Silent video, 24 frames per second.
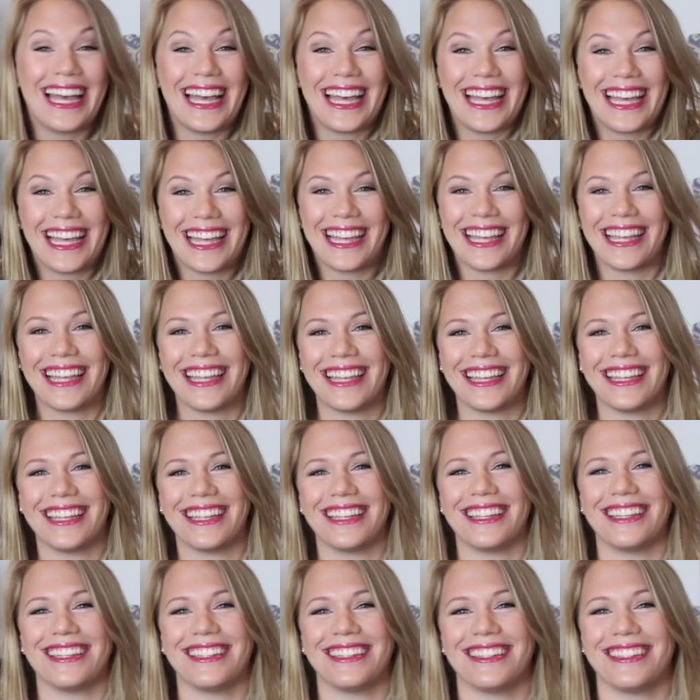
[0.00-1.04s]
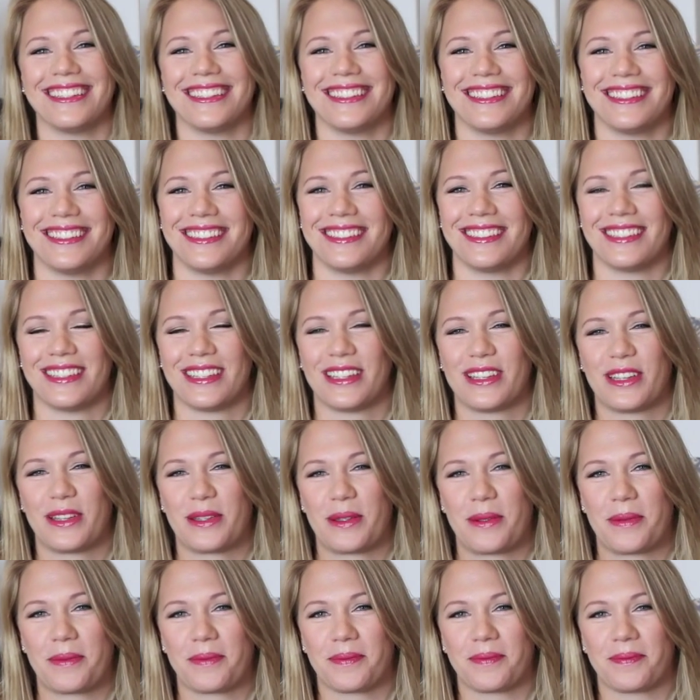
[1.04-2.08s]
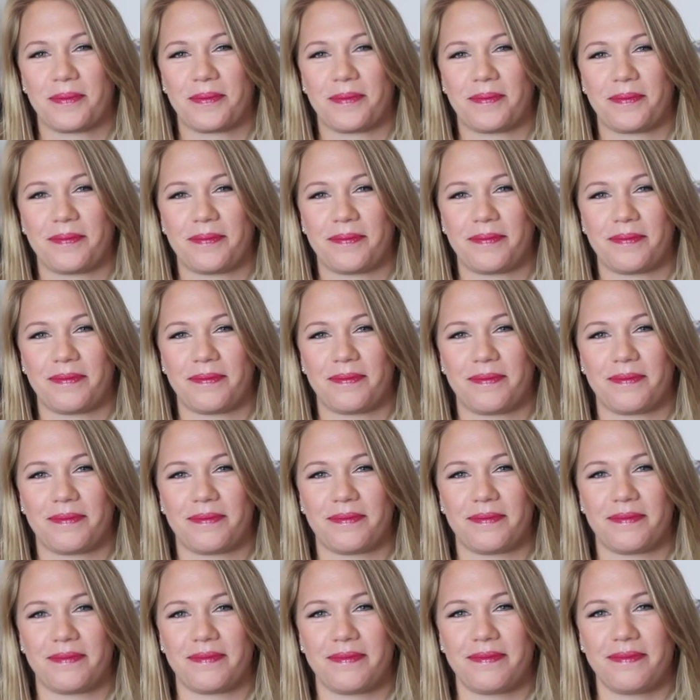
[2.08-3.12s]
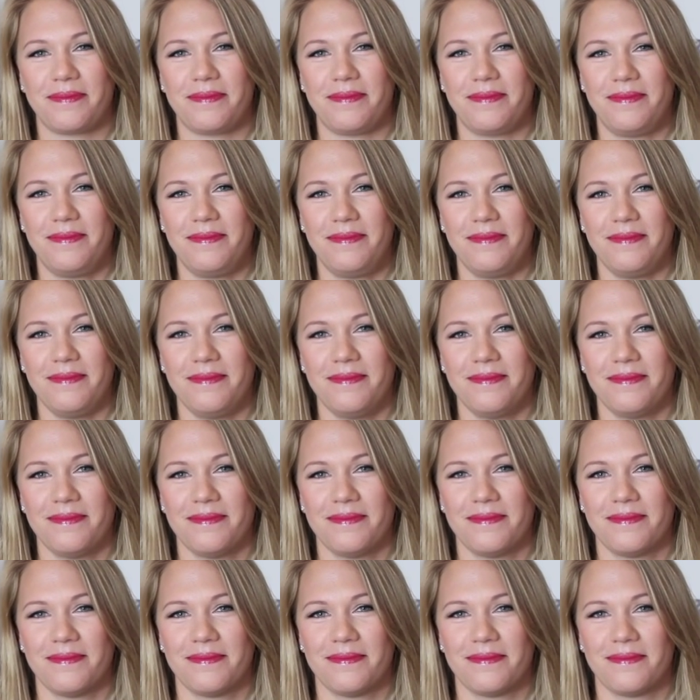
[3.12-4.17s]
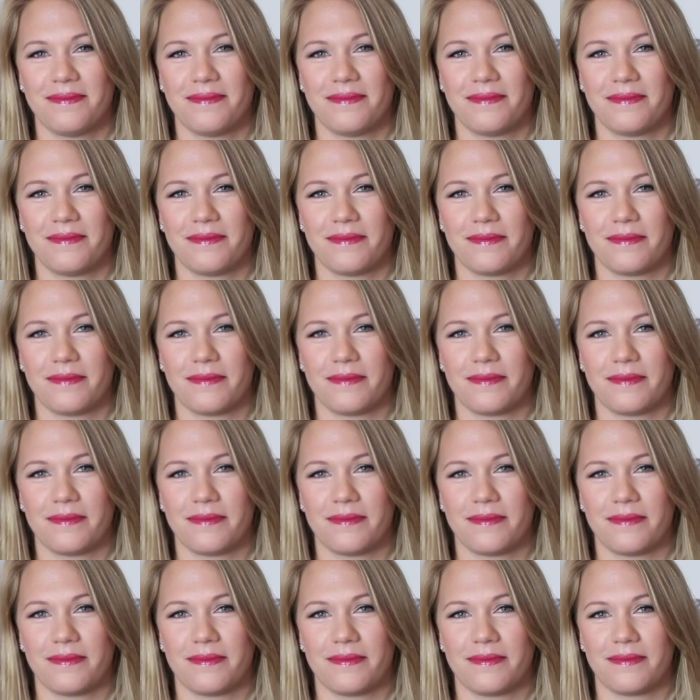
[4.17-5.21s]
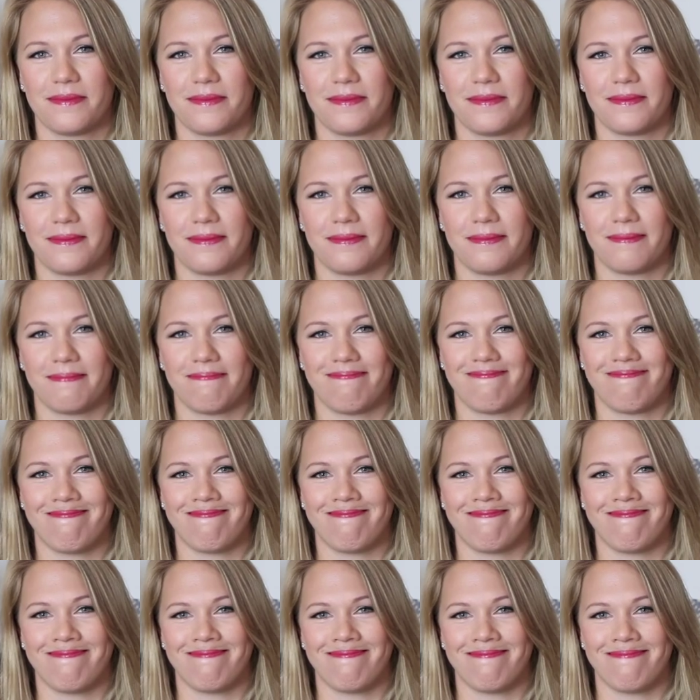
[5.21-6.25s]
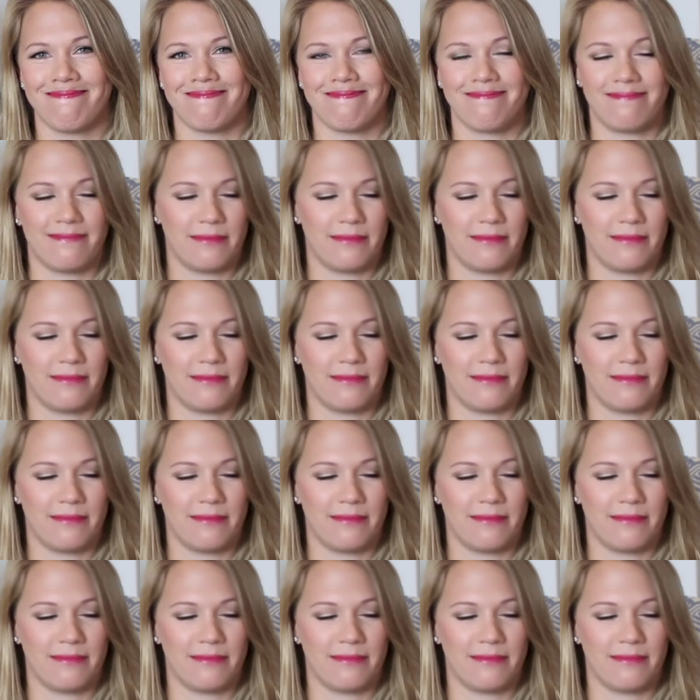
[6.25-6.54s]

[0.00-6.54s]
[no speech]